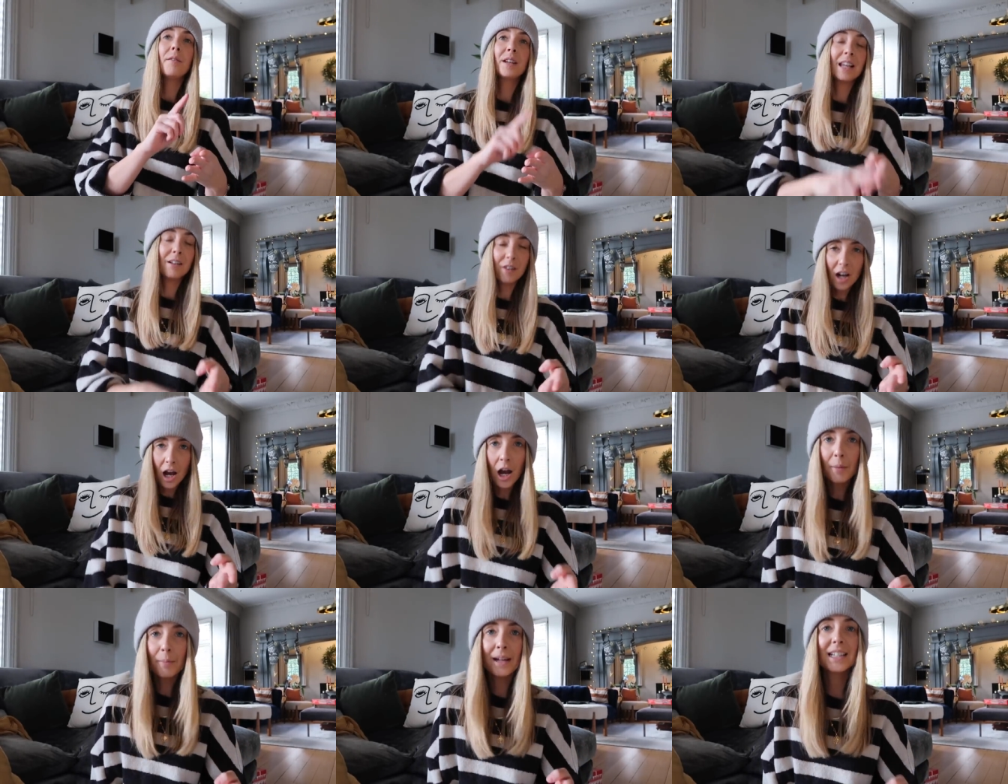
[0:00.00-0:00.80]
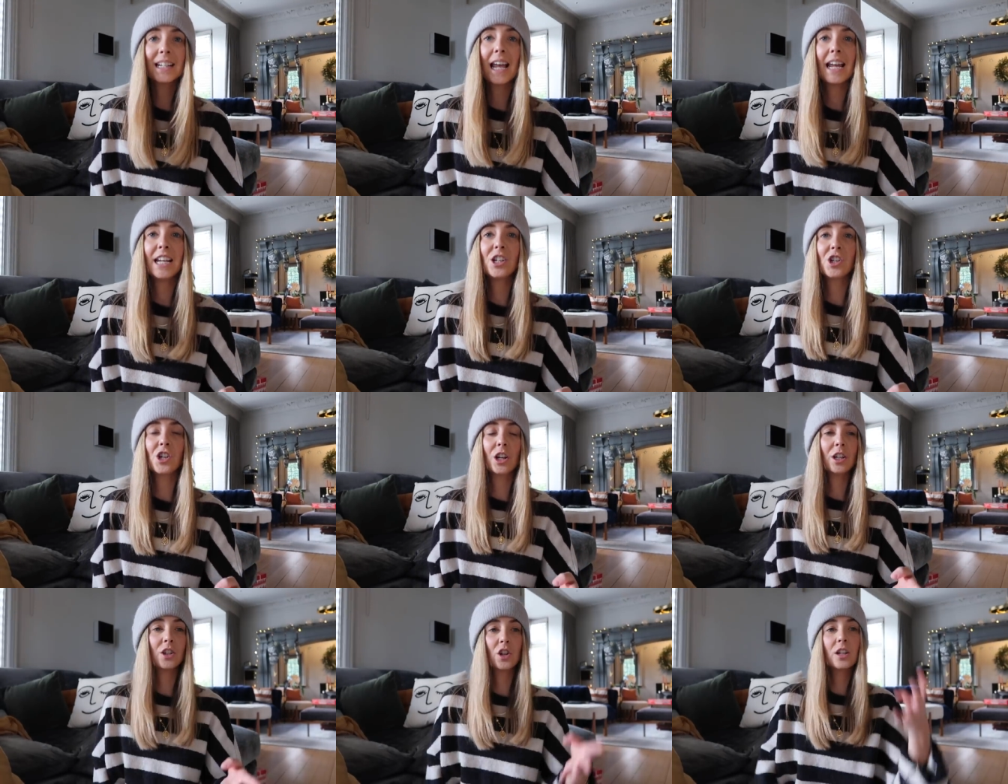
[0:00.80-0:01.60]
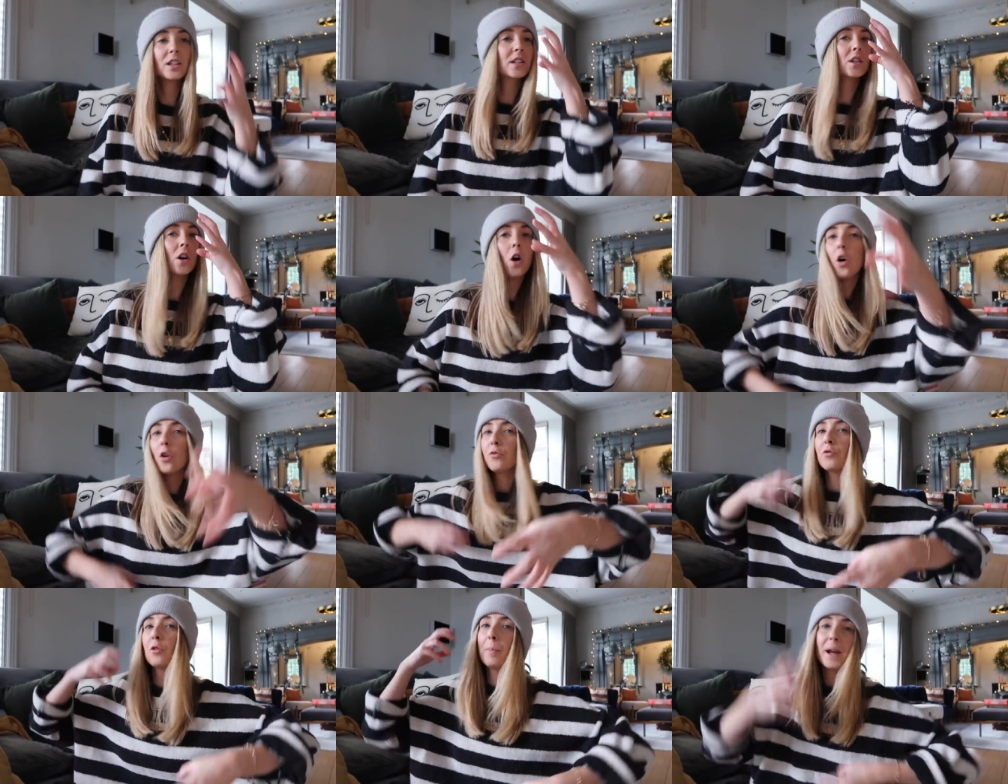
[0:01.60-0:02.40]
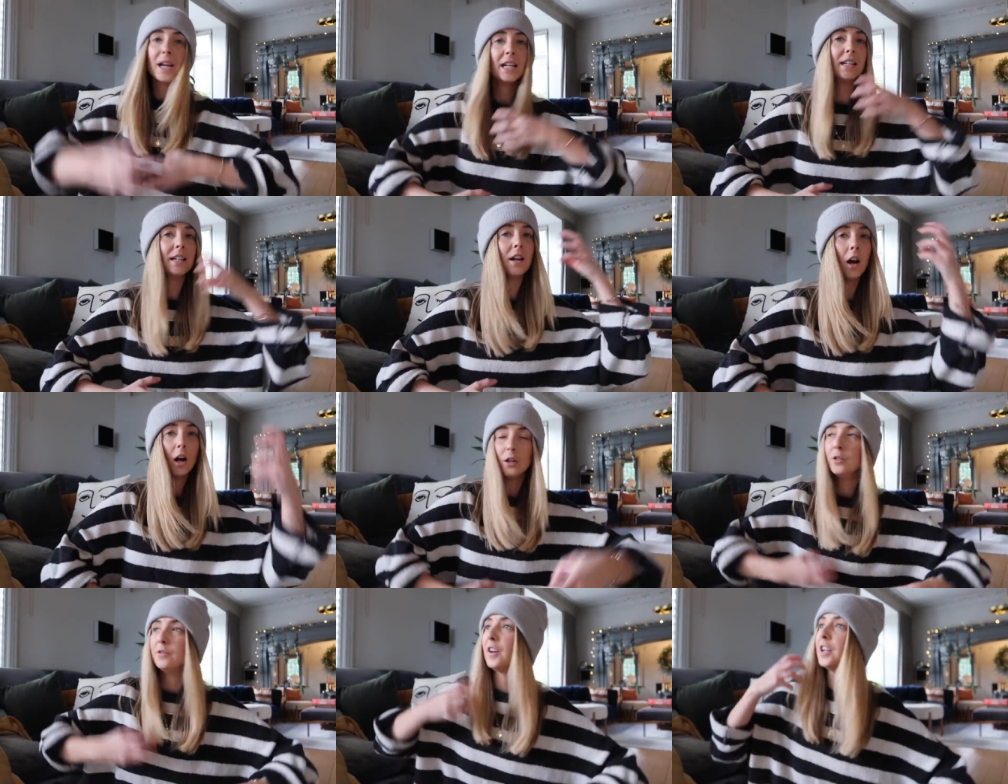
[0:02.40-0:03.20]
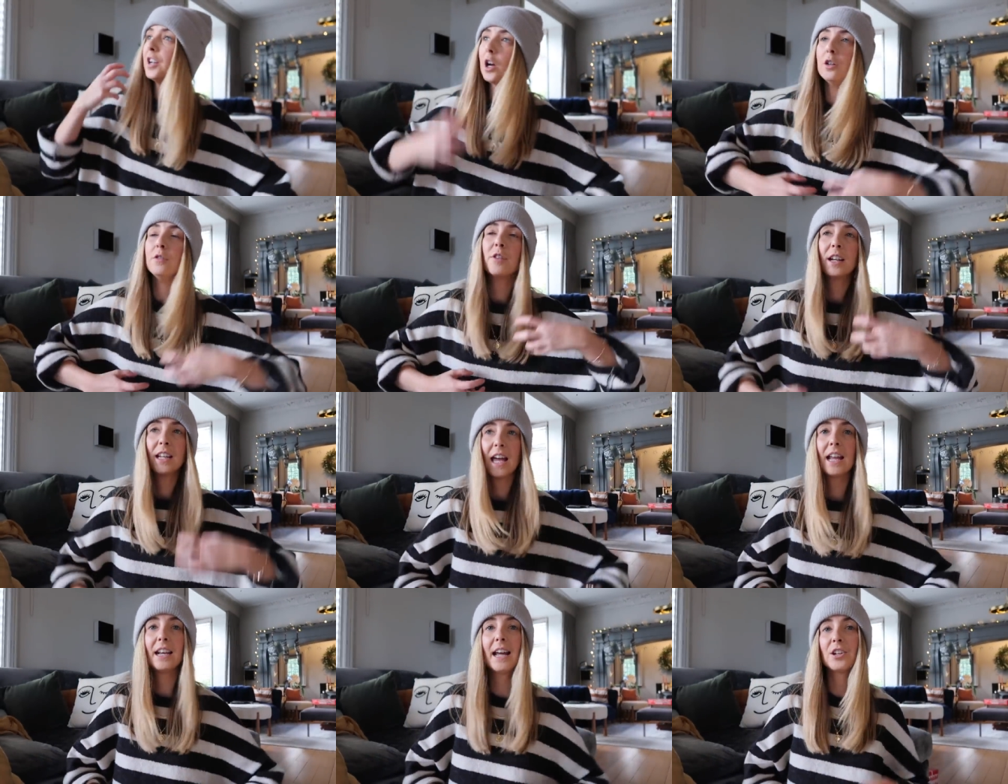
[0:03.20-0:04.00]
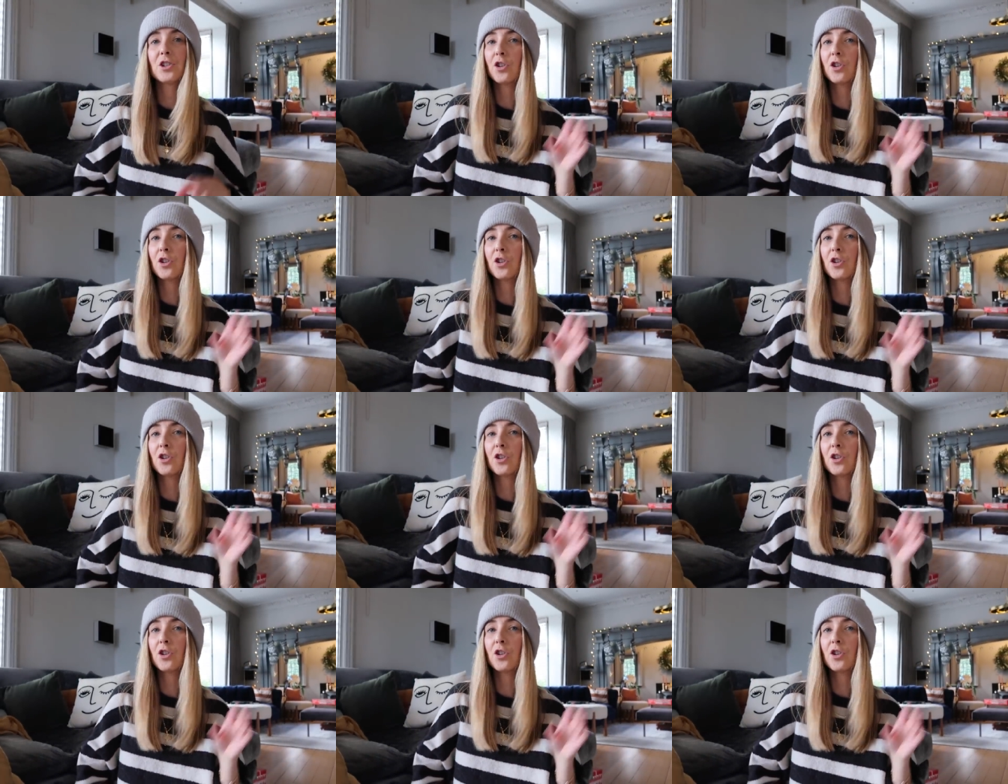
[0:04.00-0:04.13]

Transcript: giving her medication, just on repeat over and over again. I'm